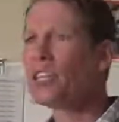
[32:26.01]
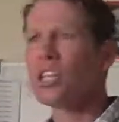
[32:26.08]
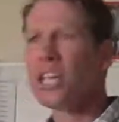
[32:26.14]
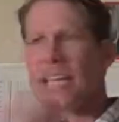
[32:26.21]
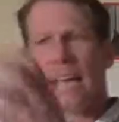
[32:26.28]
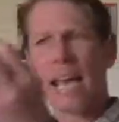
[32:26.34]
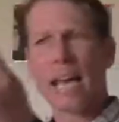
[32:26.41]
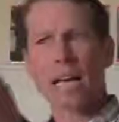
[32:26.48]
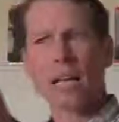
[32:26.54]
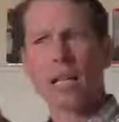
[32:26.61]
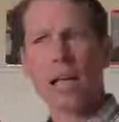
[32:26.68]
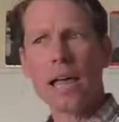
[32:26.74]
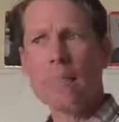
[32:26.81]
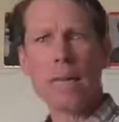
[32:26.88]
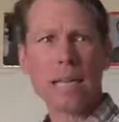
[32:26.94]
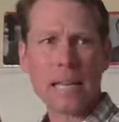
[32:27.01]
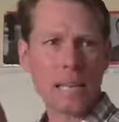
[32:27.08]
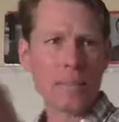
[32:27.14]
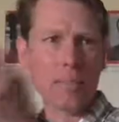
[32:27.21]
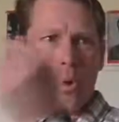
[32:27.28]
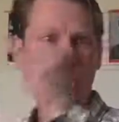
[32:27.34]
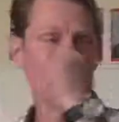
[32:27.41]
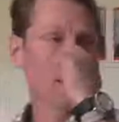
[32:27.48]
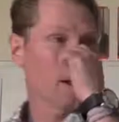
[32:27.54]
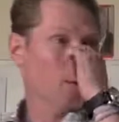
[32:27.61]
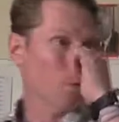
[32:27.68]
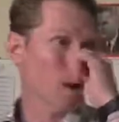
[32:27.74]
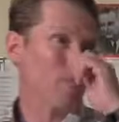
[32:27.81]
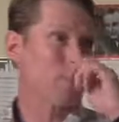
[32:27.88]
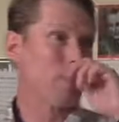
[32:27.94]
She can't claim it anymore.
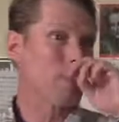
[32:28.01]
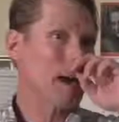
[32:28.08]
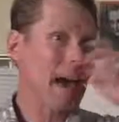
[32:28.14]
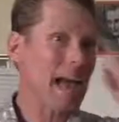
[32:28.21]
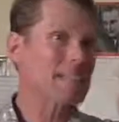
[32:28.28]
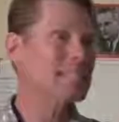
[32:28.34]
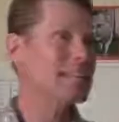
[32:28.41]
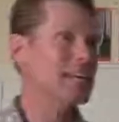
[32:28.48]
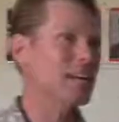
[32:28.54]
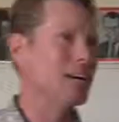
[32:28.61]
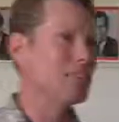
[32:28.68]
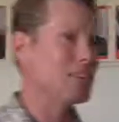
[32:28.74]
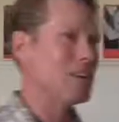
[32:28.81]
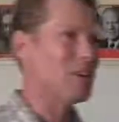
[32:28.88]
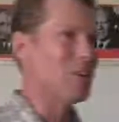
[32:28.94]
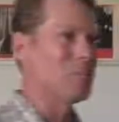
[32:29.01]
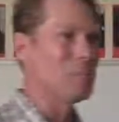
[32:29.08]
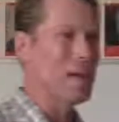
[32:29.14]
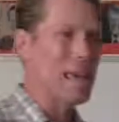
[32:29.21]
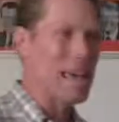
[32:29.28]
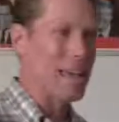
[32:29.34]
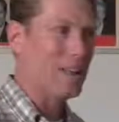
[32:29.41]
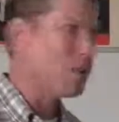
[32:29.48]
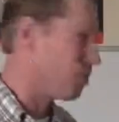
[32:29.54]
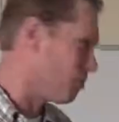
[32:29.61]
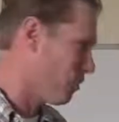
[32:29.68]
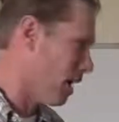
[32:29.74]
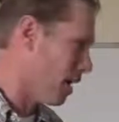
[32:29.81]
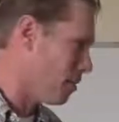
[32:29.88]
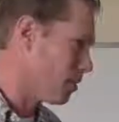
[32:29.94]
With the passing of the old man, her
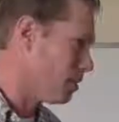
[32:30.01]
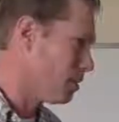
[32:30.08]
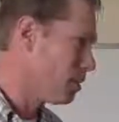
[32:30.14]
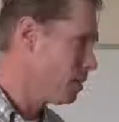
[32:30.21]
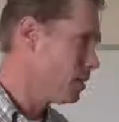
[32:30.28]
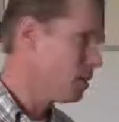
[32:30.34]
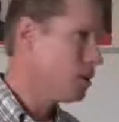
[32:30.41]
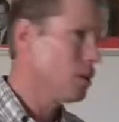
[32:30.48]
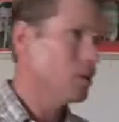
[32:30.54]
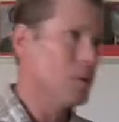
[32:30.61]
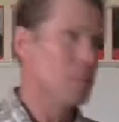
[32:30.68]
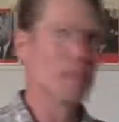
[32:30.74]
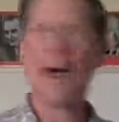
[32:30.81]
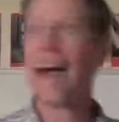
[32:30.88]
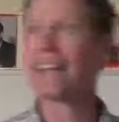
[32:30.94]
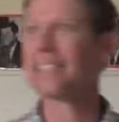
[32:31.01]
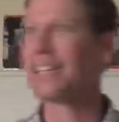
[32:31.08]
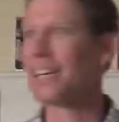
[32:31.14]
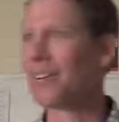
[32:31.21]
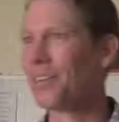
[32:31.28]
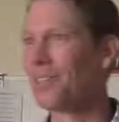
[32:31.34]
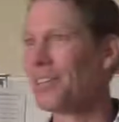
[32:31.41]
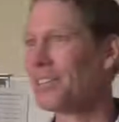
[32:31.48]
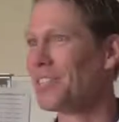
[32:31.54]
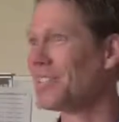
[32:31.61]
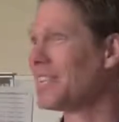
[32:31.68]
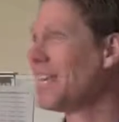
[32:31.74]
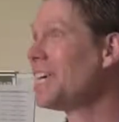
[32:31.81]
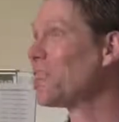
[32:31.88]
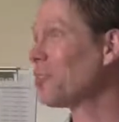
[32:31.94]
father, the passing of the
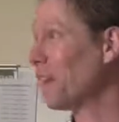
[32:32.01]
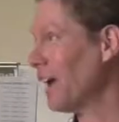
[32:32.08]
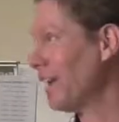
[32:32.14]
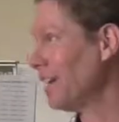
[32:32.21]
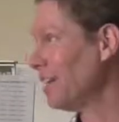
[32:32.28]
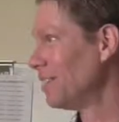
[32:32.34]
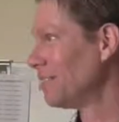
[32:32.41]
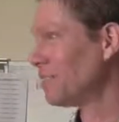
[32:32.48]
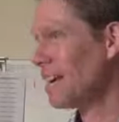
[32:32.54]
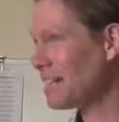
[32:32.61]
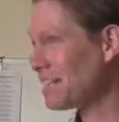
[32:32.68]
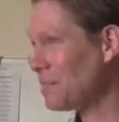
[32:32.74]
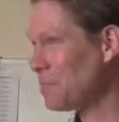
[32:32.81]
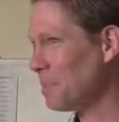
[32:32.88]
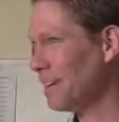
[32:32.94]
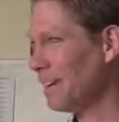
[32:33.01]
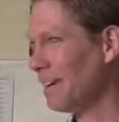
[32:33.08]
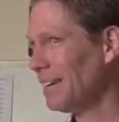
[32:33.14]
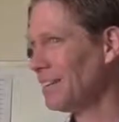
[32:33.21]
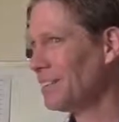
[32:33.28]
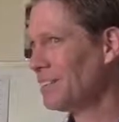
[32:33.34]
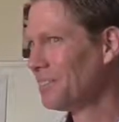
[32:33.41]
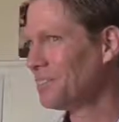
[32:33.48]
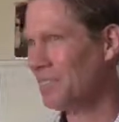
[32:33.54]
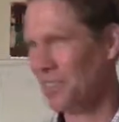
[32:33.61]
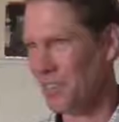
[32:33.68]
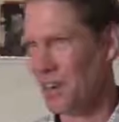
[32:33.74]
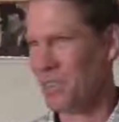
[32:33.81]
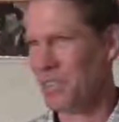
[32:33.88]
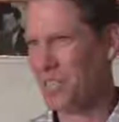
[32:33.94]
secret recipe for
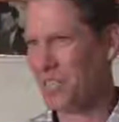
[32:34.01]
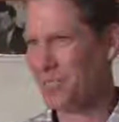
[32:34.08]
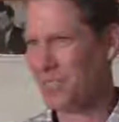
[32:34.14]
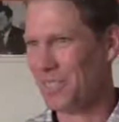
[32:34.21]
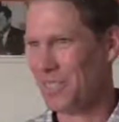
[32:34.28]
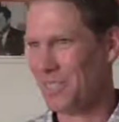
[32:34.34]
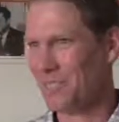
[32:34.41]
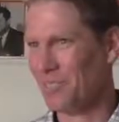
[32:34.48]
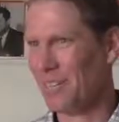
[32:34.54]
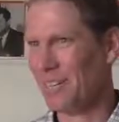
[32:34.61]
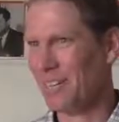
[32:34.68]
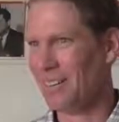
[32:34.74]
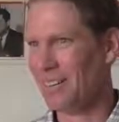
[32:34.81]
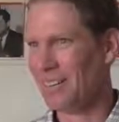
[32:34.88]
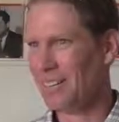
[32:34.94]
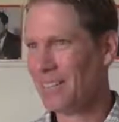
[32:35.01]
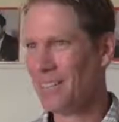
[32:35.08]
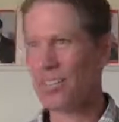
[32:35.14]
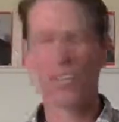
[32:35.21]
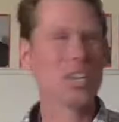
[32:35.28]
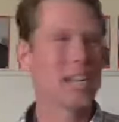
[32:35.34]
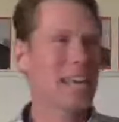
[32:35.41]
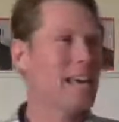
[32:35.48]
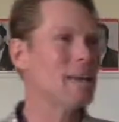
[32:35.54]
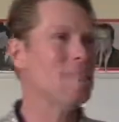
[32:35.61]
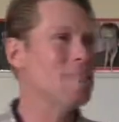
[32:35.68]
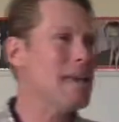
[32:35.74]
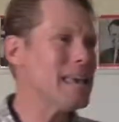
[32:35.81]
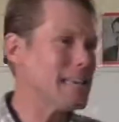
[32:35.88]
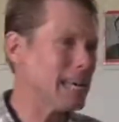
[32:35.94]
grape sherbet as well. She
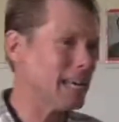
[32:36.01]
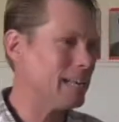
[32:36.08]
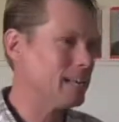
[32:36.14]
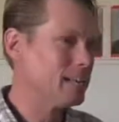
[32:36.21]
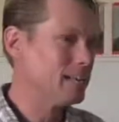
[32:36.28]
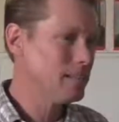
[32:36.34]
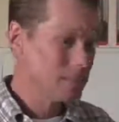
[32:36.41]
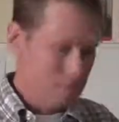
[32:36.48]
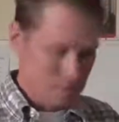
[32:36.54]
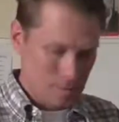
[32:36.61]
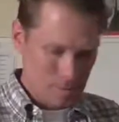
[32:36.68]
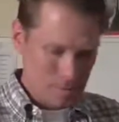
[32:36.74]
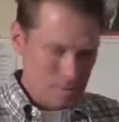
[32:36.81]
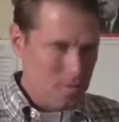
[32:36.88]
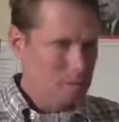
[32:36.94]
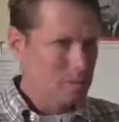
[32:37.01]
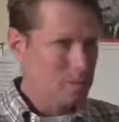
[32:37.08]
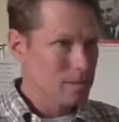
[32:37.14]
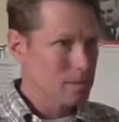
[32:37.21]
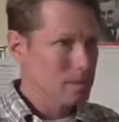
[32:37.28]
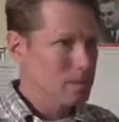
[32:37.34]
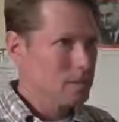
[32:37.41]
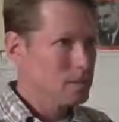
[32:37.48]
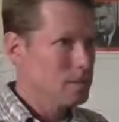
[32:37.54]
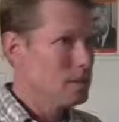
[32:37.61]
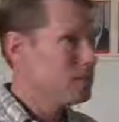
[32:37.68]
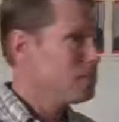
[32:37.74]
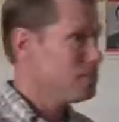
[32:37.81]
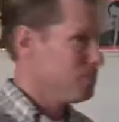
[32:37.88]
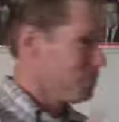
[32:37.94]
can't make it. Probably kept it
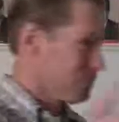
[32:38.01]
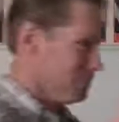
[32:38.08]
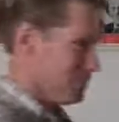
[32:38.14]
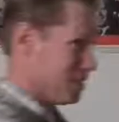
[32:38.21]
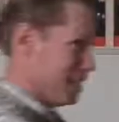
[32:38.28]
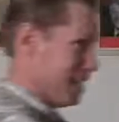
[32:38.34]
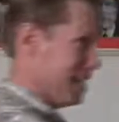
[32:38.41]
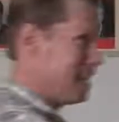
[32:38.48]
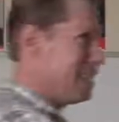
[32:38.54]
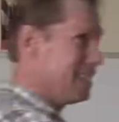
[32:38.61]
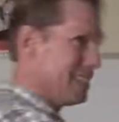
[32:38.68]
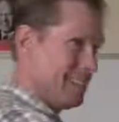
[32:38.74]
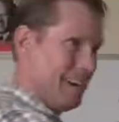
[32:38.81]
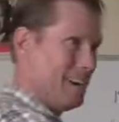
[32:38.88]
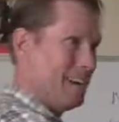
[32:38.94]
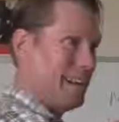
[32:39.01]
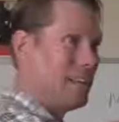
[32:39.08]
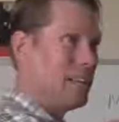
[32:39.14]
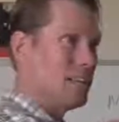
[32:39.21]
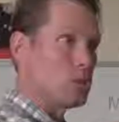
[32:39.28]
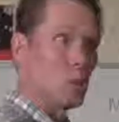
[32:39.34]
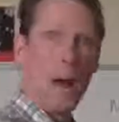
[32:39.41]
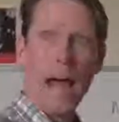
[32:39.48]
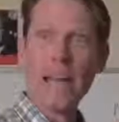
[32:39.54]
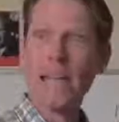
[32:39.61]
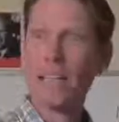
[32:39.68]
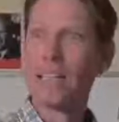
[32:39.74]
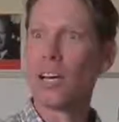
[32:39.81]
somewhere. See? There it is, right?